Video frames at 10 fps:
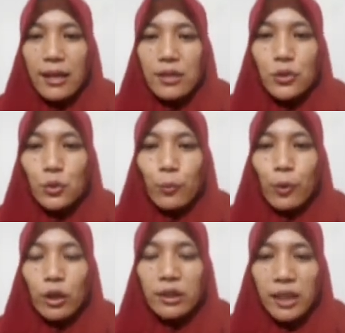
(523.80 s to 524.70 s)

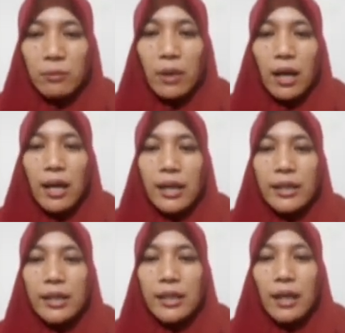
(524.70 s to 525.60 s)
supporting
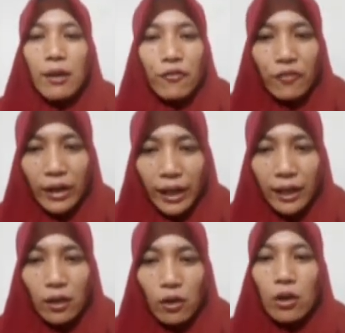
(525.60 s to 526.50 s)
by
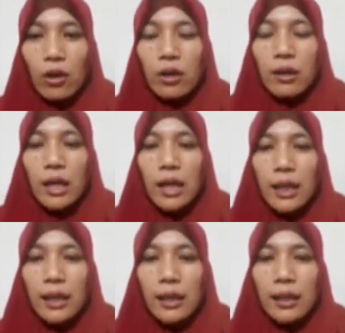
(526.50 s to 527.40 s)
fact or
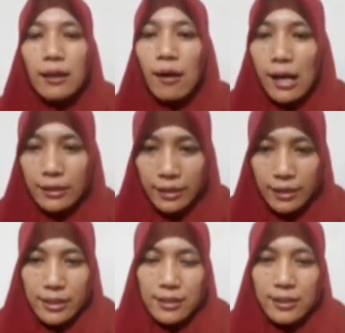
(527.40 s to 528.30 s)
other
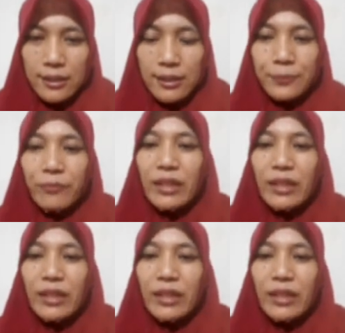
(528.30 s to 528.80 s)
reason,